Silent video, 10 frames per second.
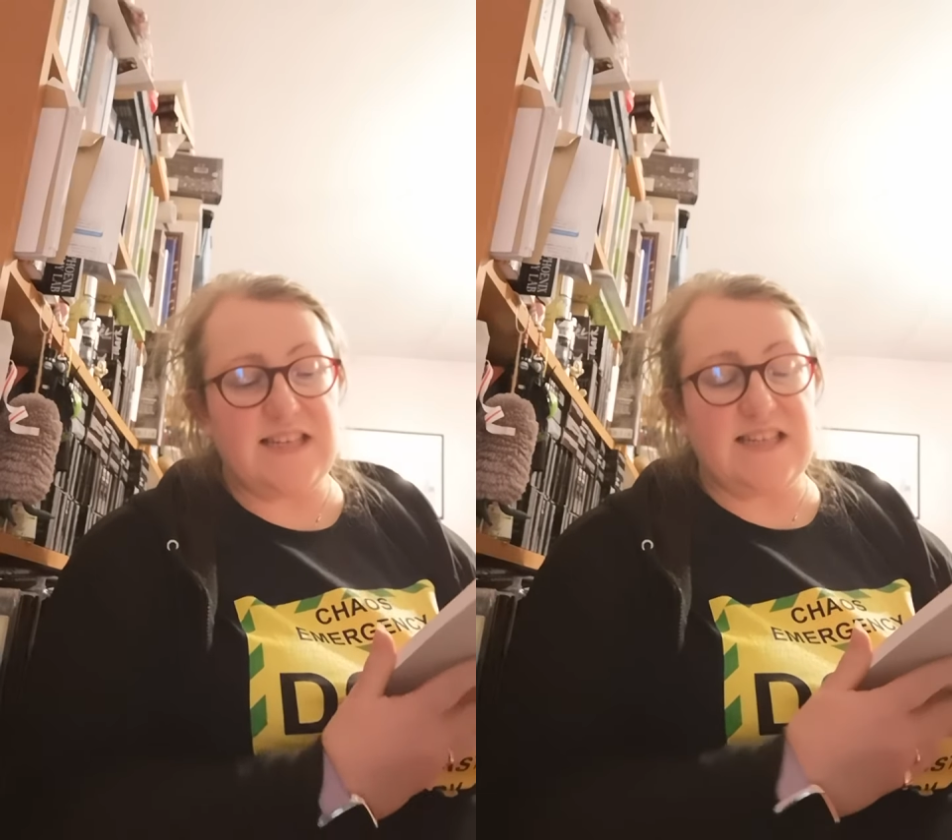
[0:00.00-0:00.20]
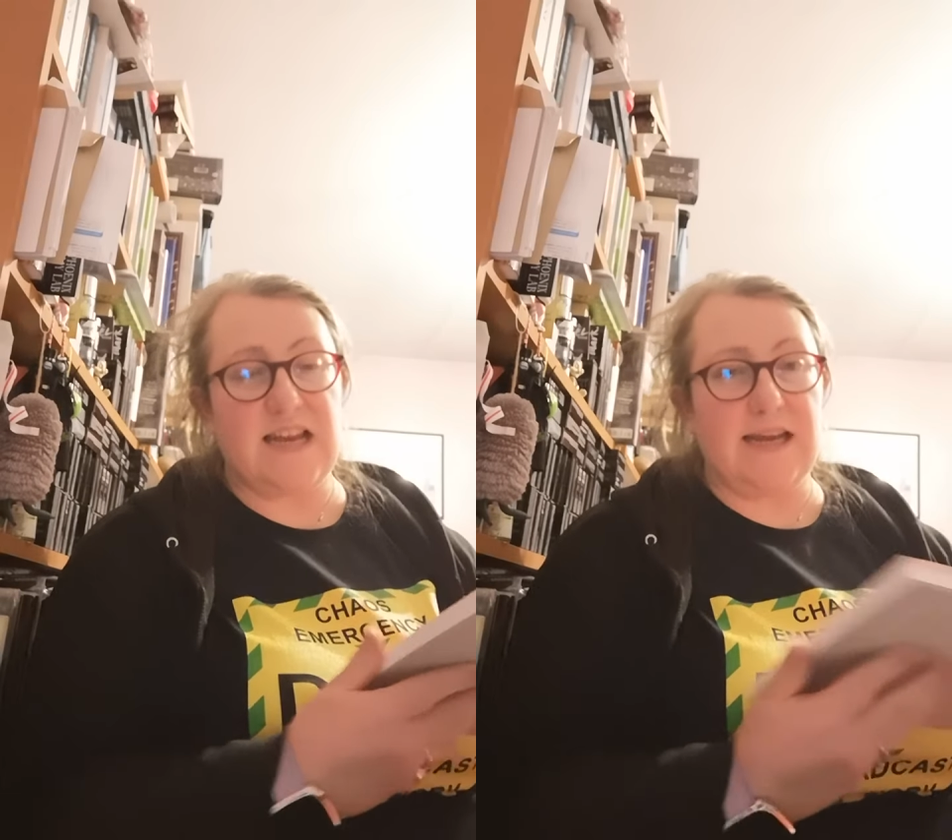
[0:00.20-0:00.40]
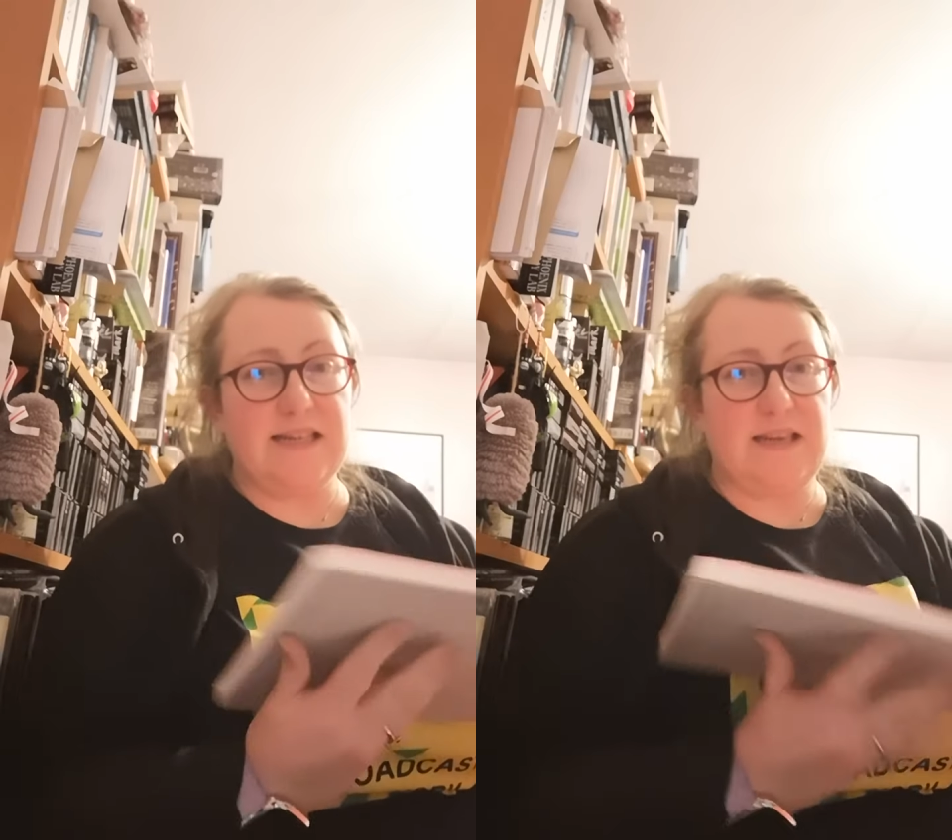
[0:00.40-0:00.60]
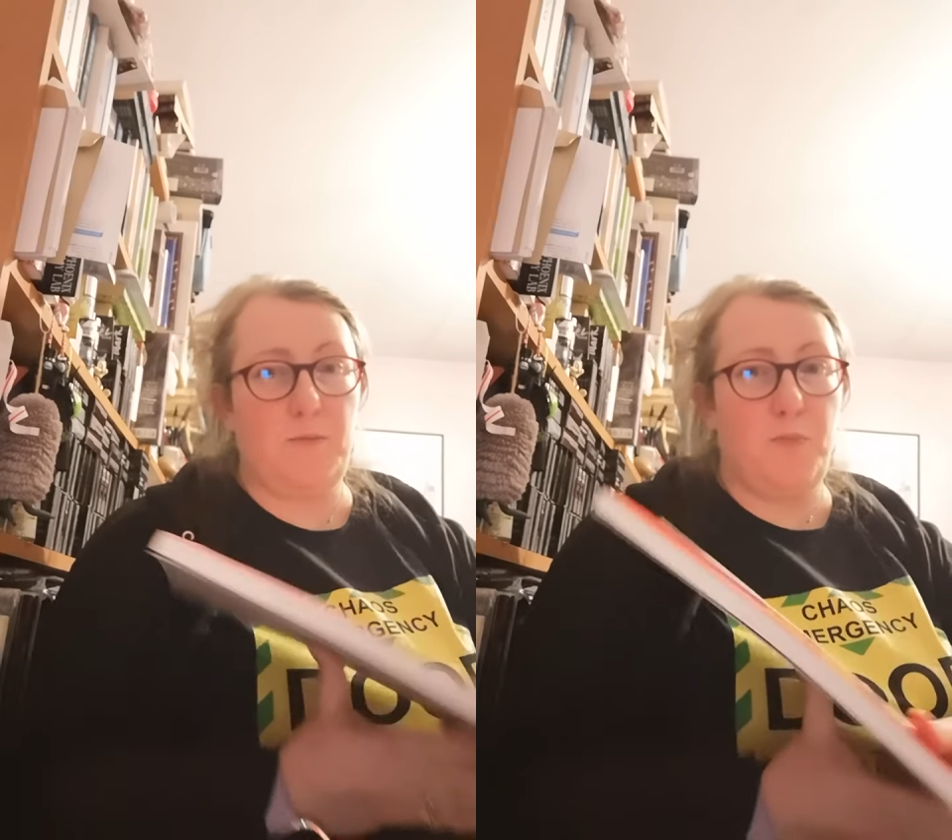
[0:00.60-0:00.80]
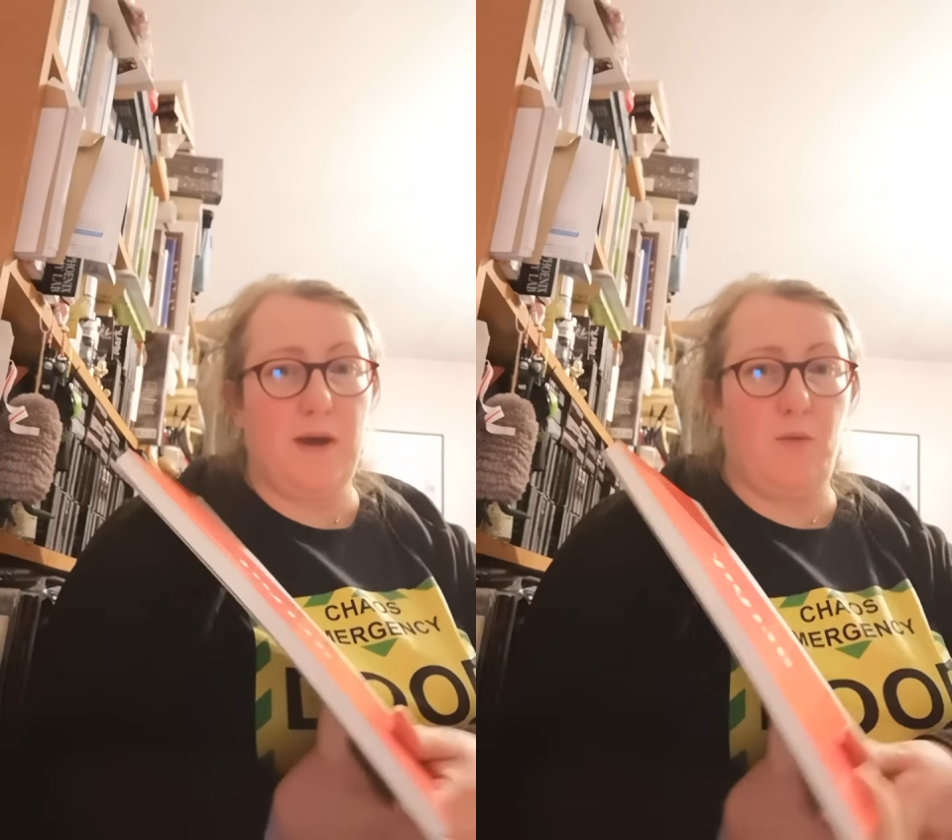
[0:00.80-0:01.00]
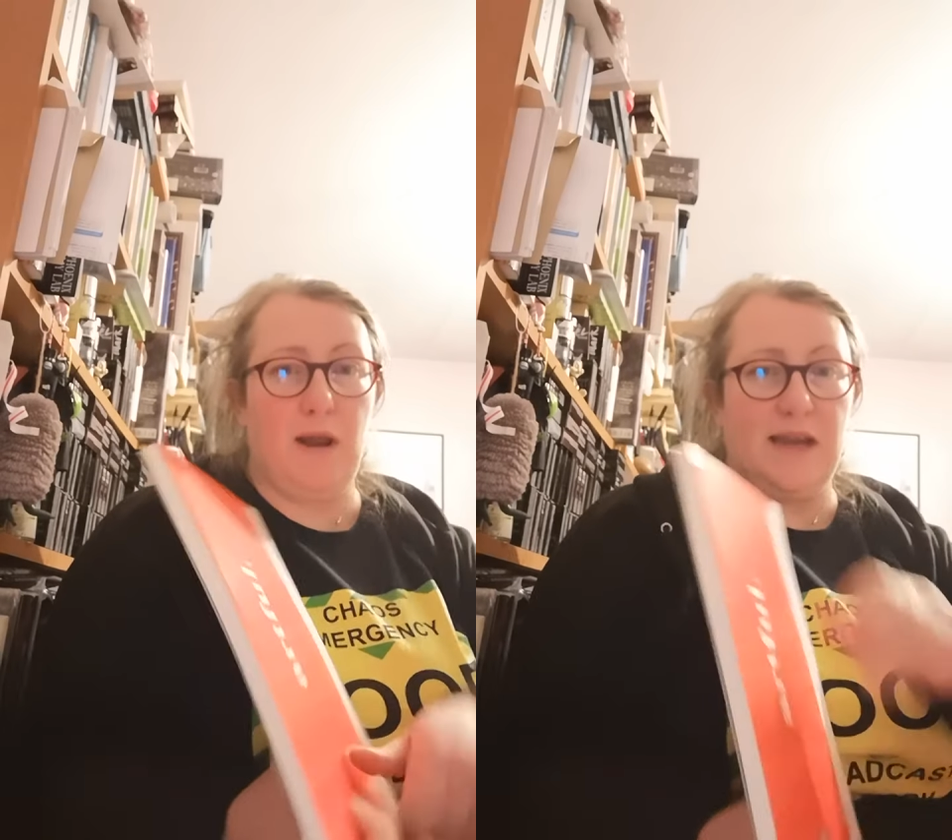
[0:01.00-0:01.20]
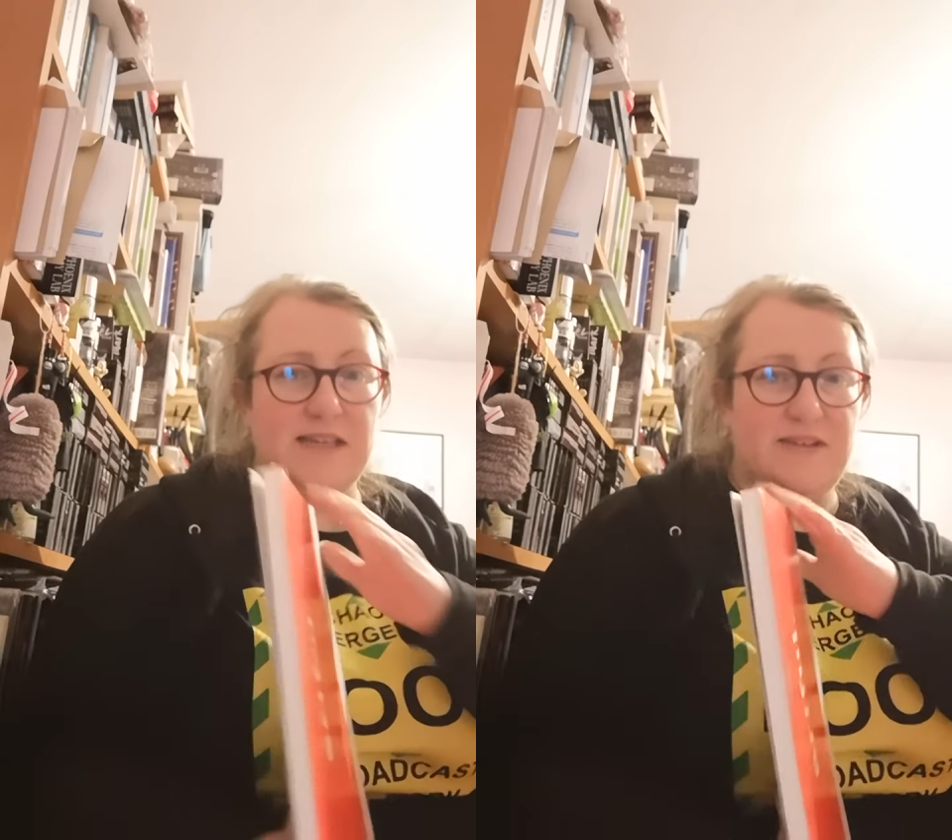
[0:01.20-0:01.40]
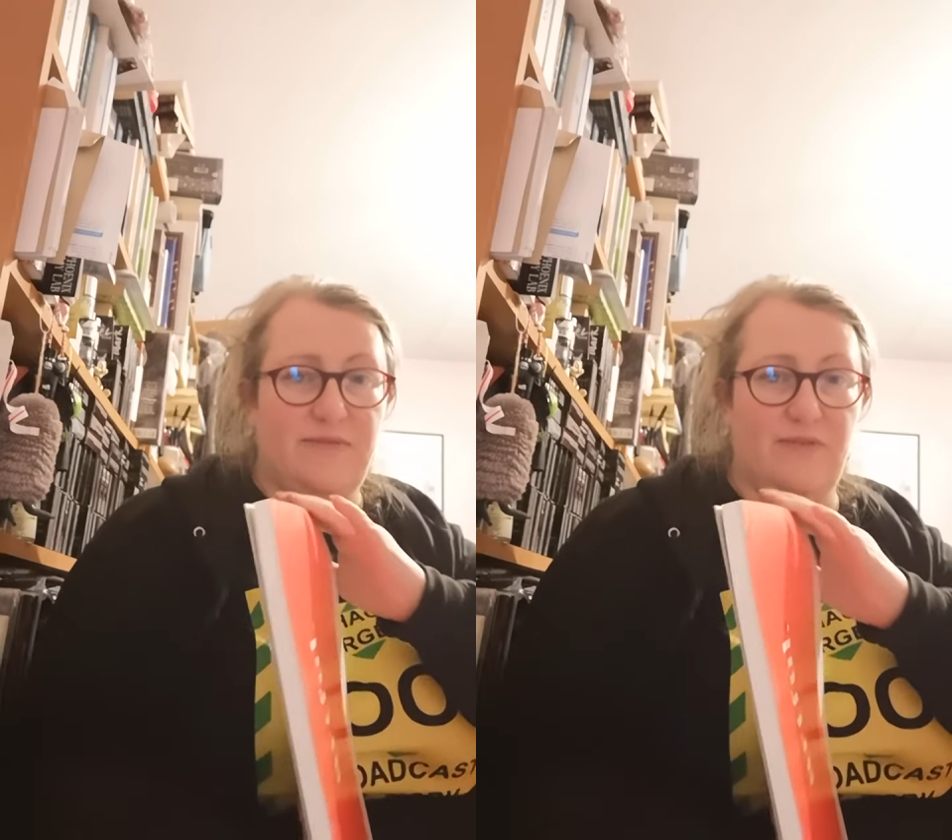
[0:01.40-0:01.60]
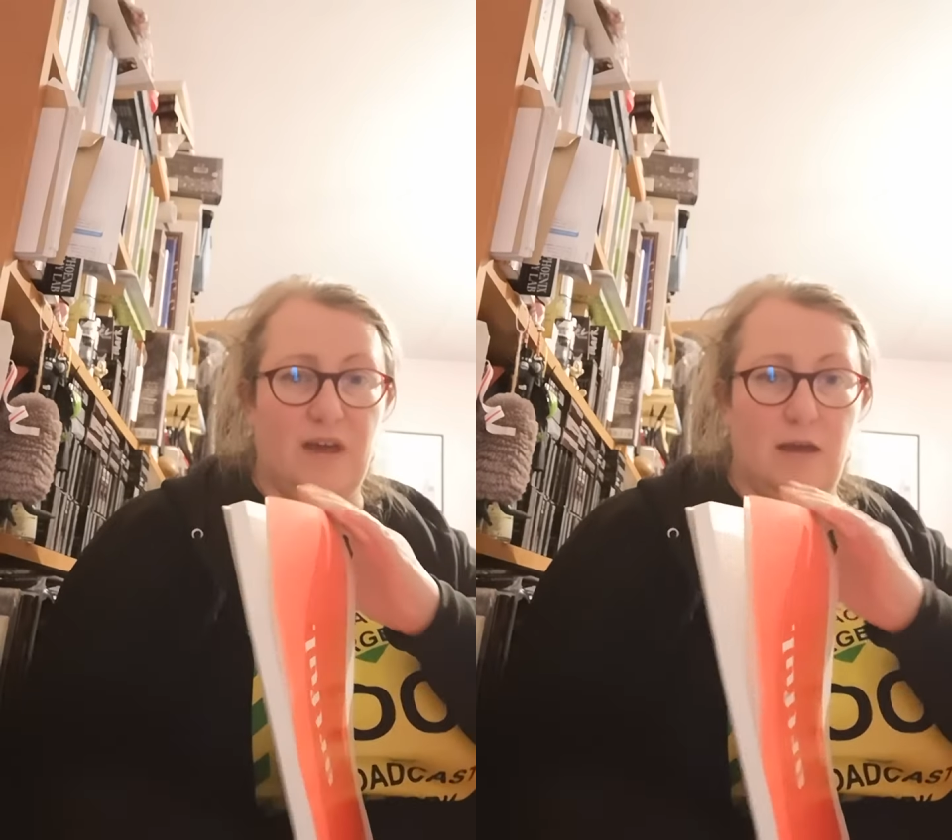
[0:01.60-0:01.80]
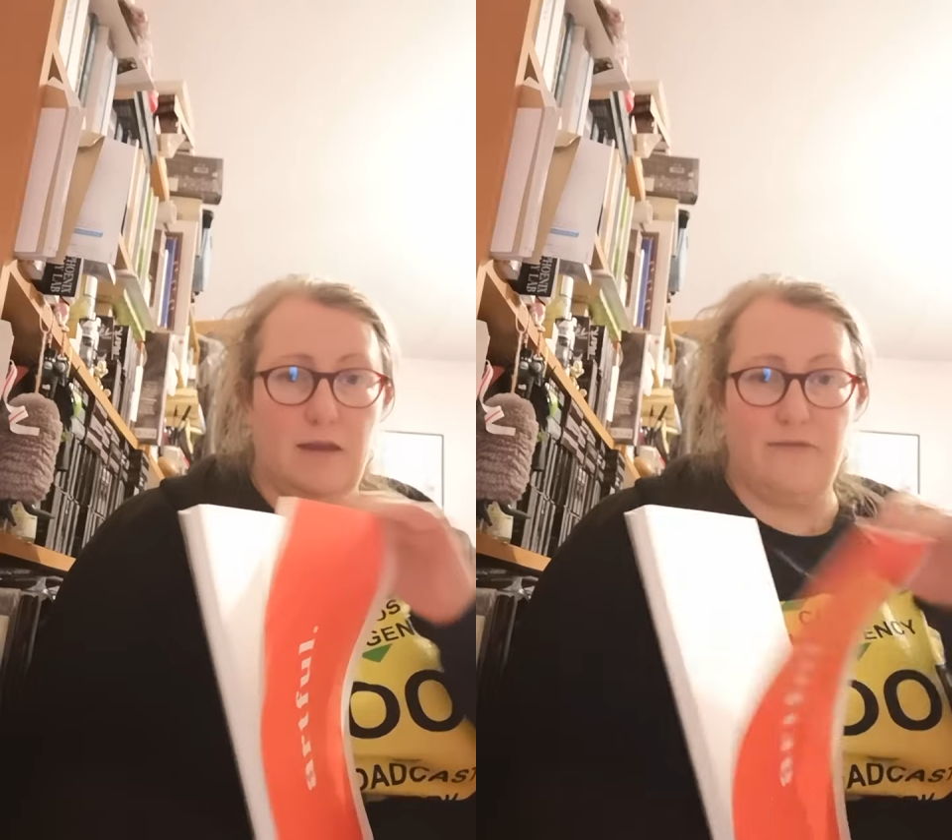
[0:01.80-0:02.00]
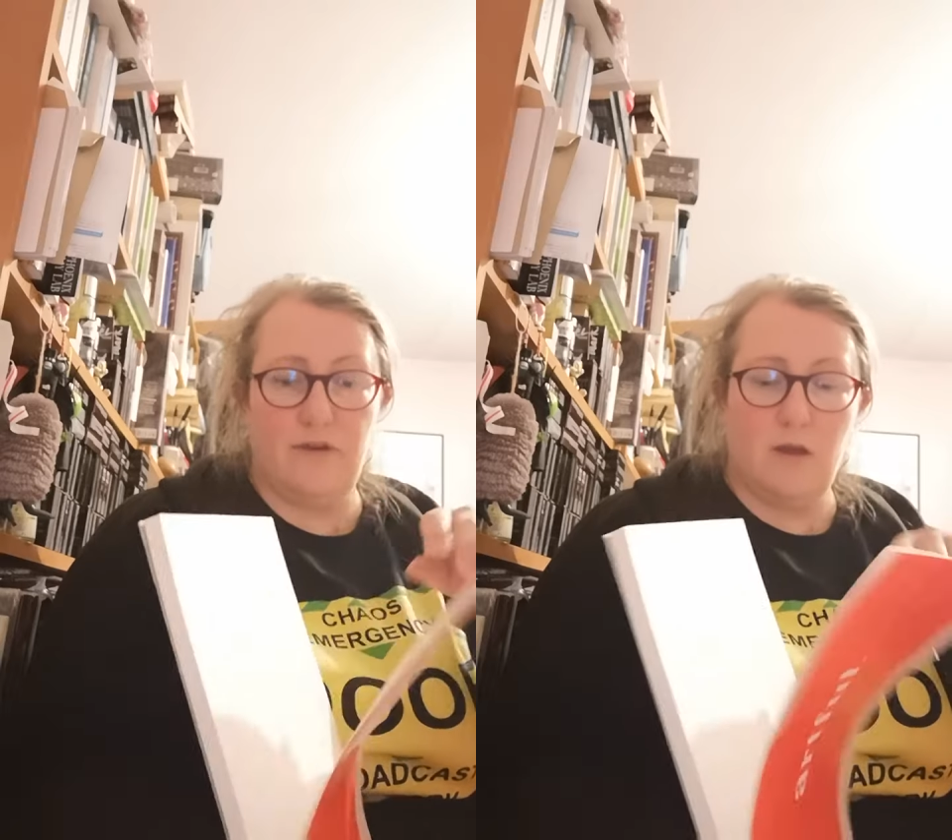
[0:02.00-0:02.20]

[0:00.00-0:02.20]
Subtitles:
is £19.95.